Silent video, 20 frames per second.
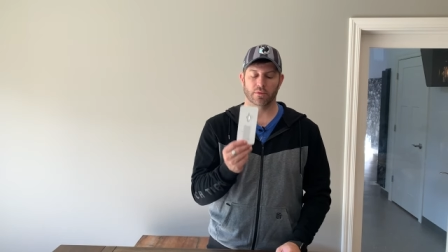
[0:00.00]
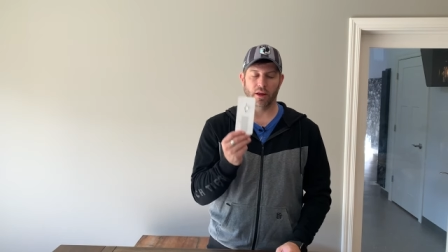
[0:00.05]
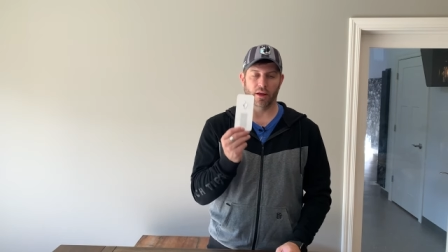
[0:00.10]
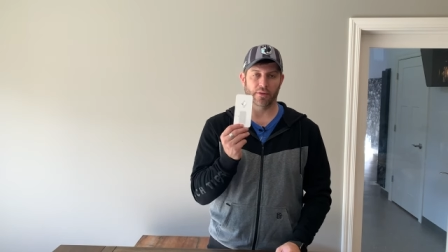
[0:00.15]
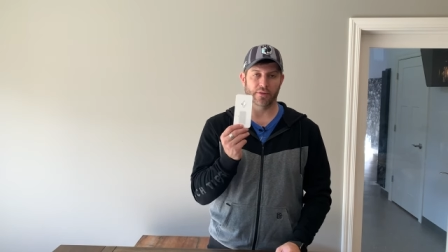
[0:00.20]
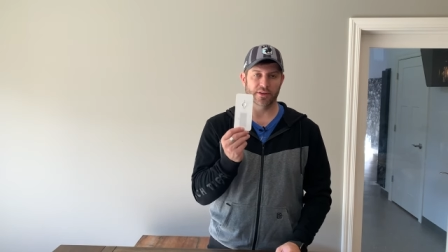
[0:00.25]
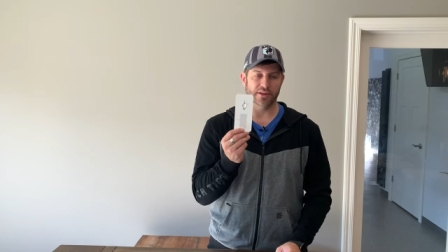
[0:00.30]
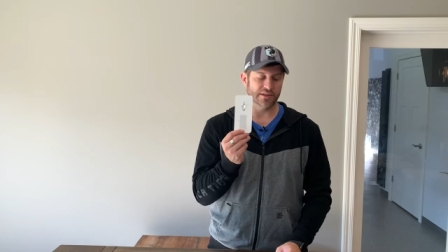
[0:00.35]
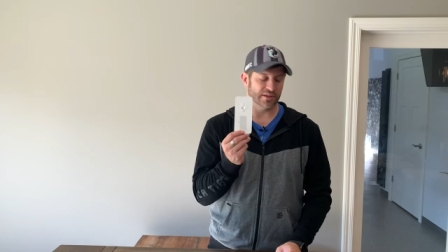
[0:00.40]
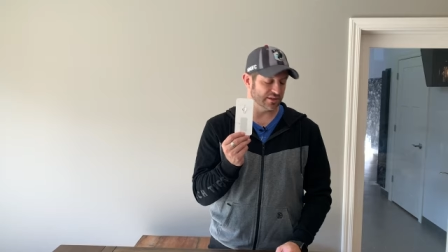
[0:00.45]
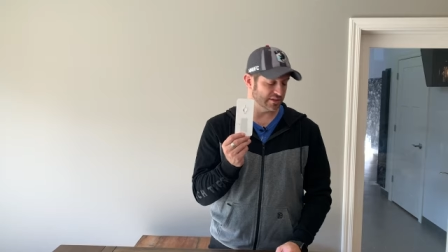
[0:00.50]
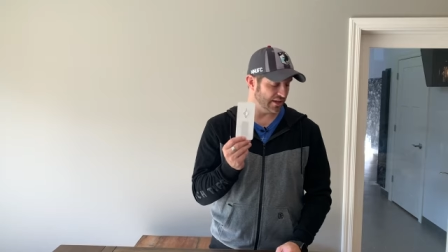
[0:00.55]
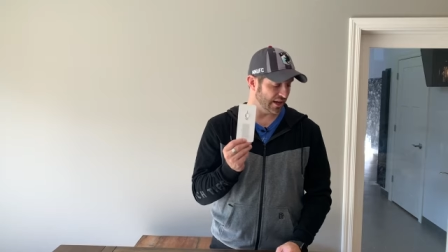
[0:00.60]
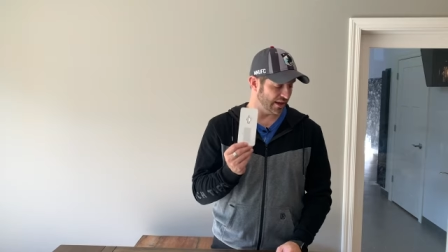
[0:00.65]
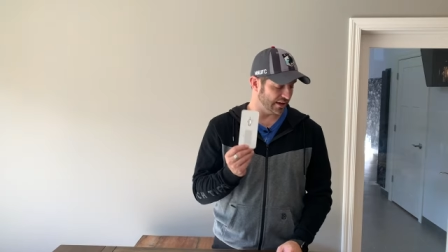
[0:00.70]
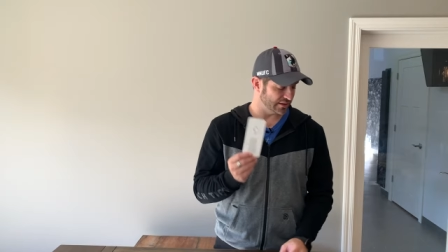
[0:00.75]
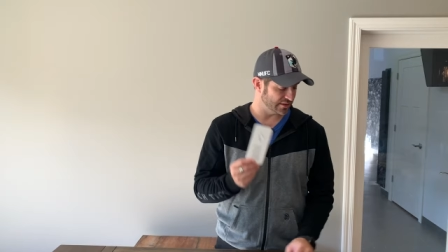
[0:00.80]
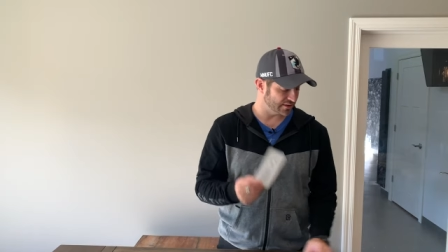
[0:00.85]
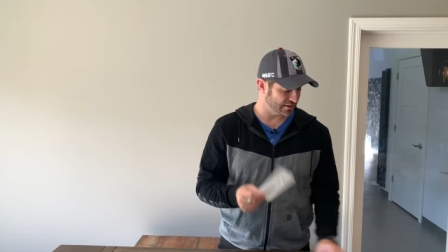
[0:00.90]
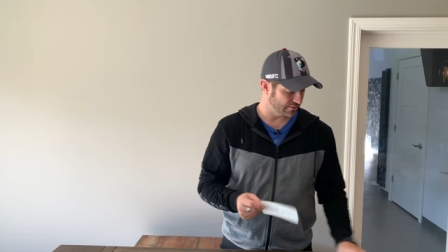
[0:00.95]
Now, this is
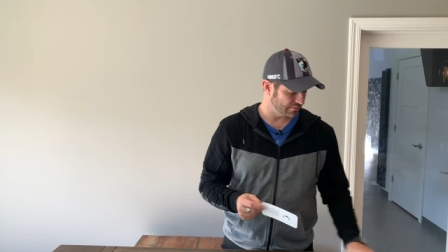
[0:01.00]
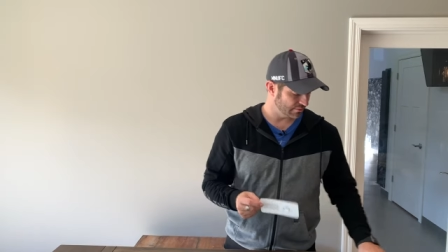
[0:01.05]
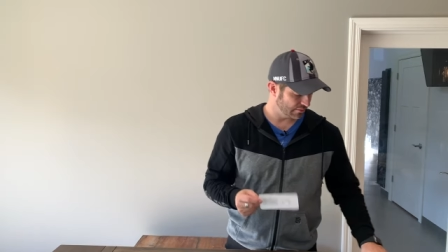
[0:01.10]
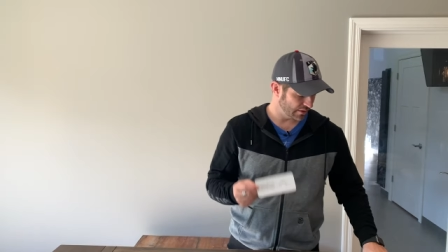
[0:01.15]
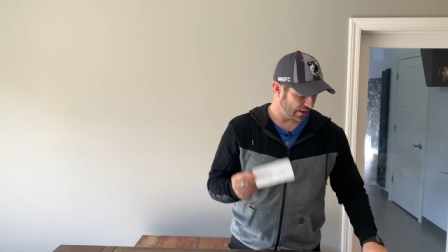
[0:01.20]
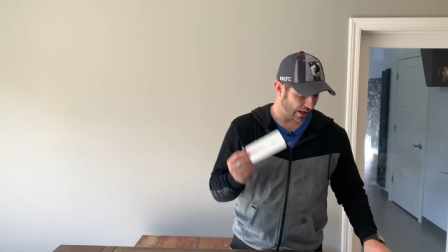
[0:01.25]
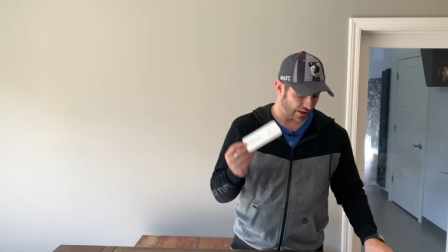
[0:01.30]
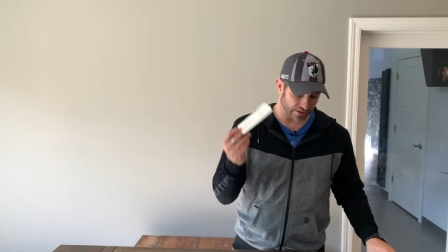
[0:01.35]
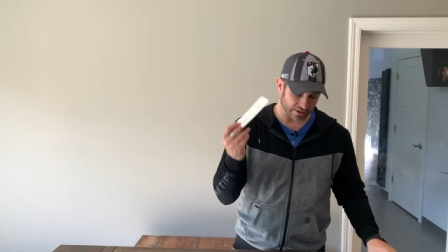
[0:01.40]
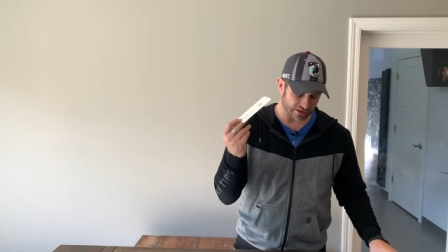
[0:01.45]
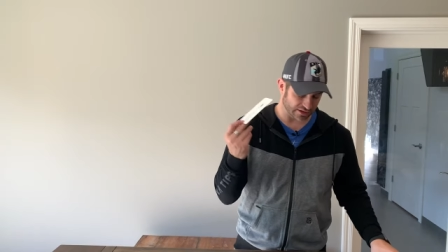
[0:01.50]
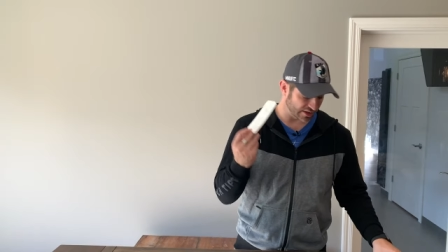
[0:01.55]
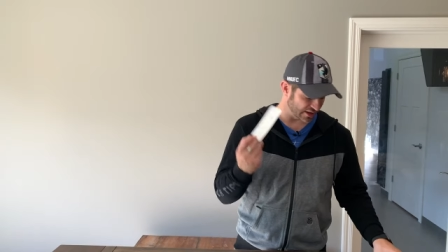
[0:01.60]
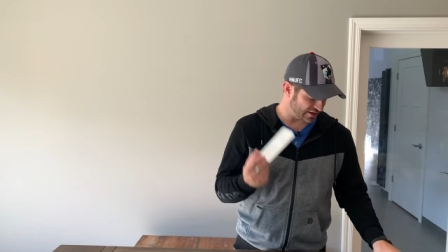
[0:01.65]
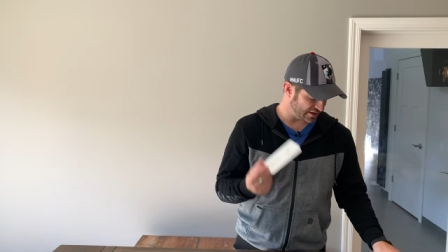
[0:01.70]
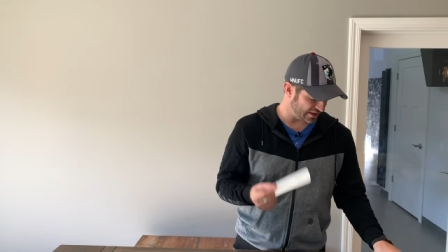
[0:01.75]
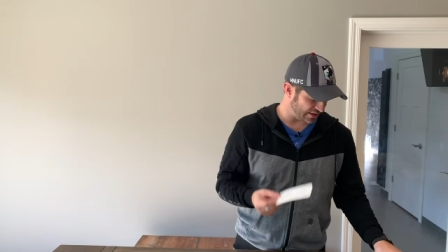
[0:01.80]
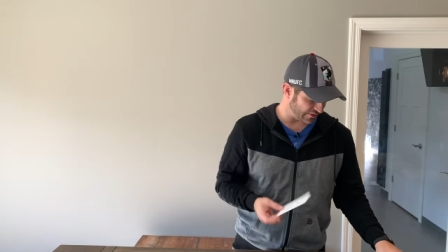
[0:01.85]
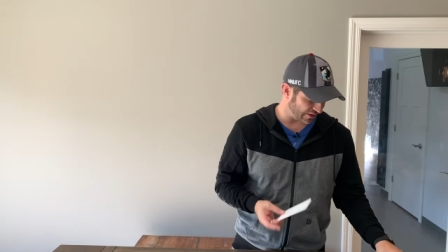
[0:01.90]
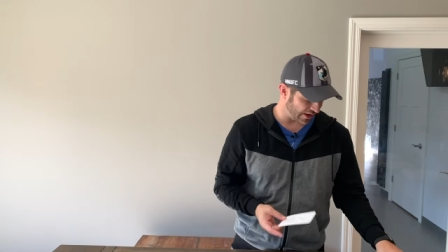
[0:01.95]
nice. At least
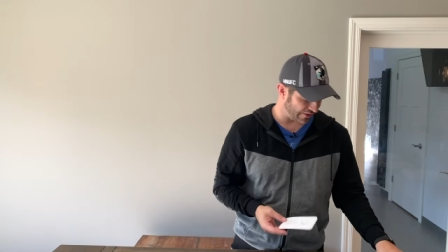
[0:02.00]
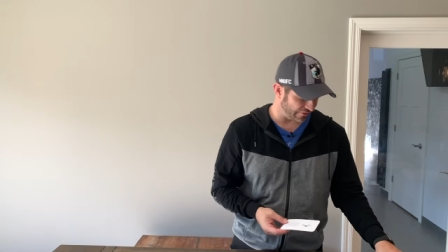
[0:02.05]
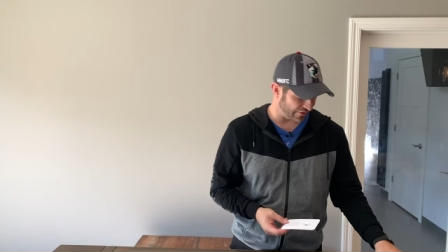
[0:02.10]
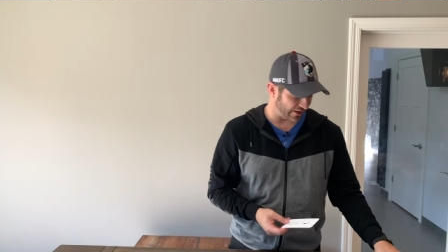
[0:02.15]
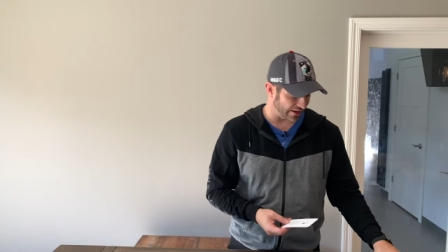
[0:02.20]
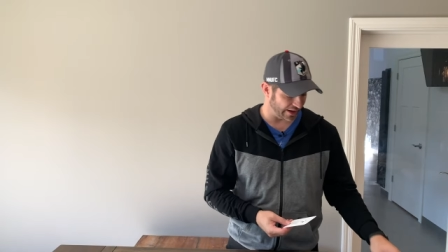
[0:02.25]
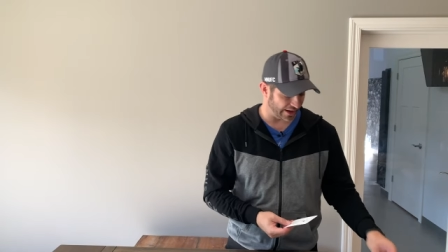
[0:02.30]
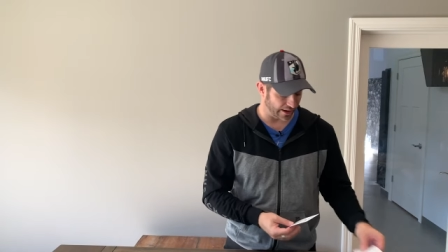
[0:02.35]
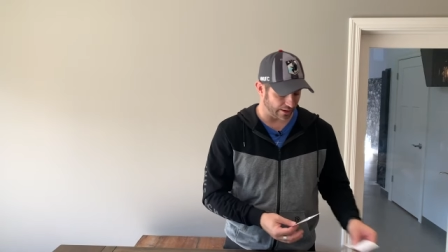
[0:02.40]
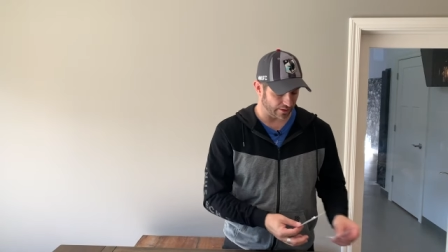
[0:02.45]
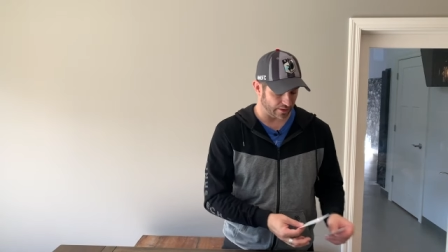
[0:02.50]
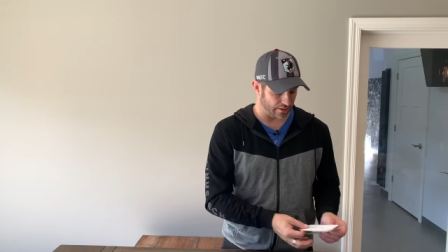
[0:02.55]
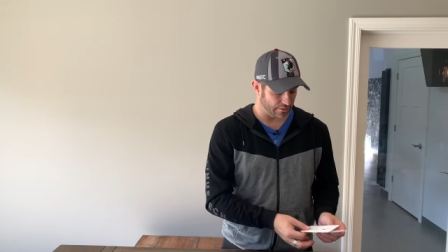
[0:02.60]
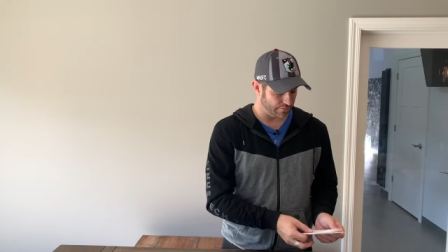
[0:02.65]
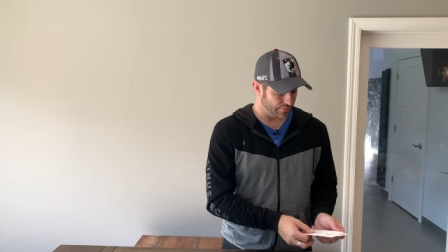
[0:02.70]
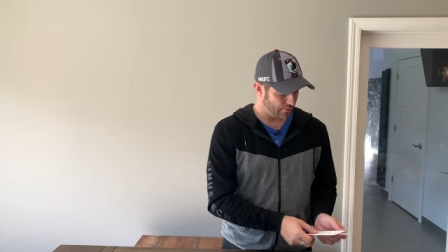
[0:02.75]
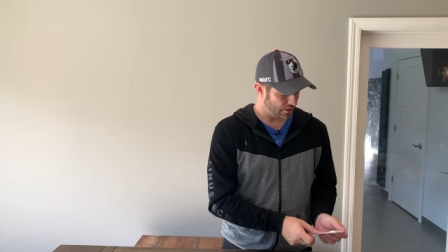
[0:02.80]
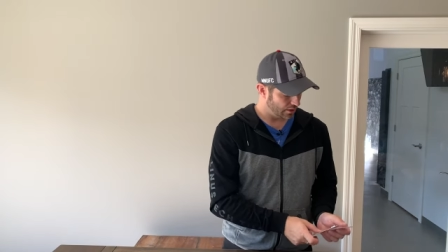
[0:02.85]
this I find handy.